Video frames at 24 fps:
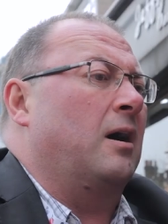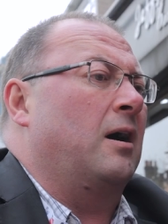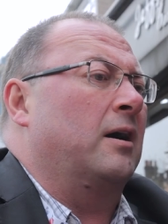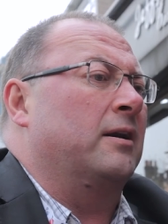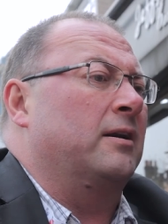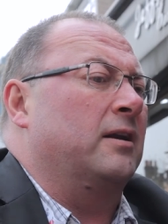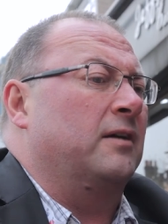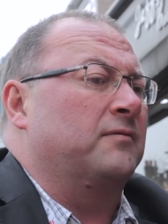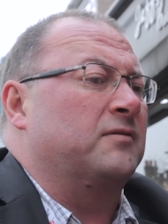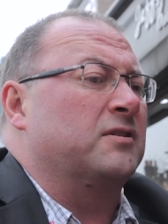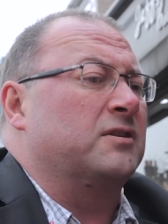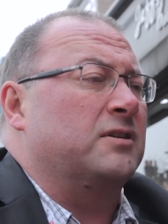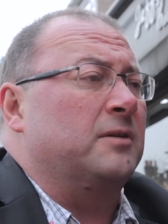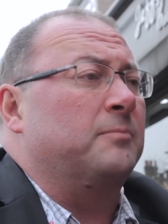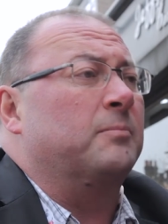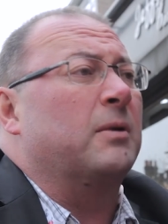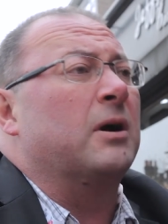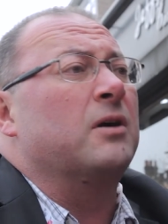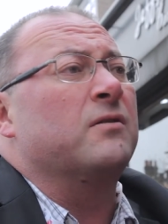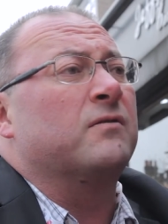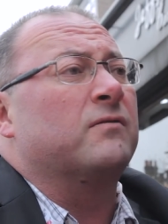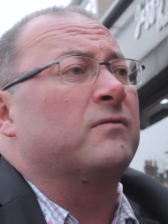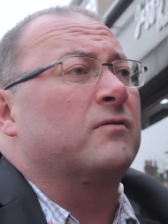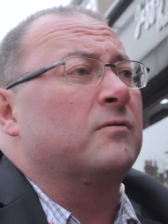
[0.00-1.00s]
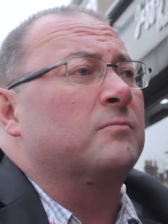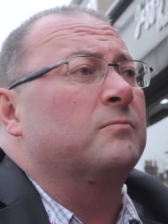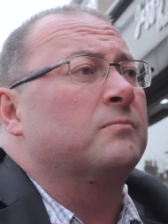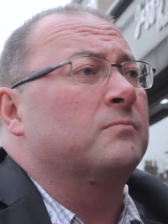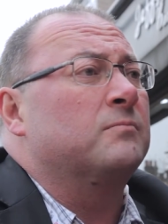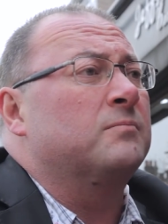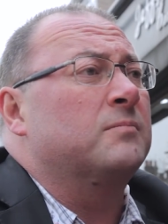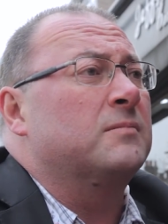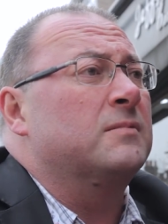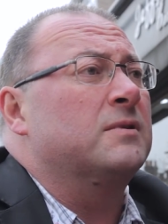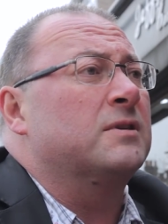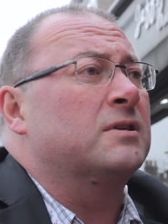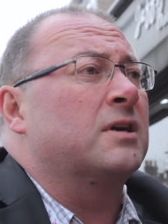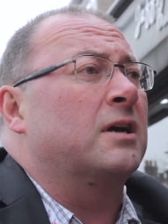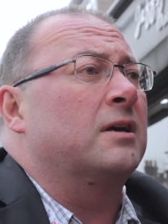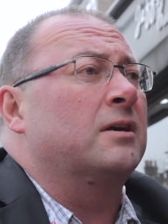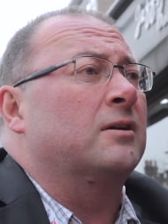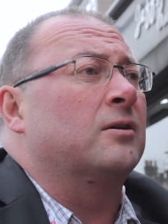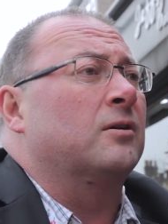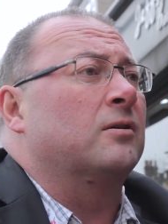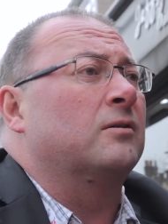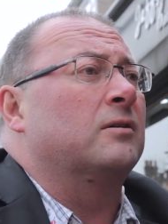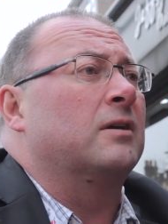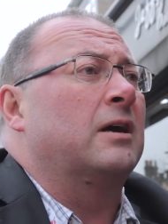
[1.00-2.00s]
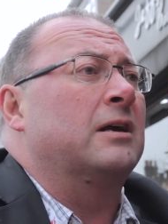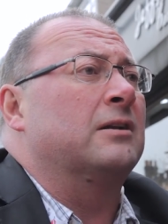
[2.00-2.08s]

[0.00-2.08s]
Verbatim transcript: I'd love to see both of them take on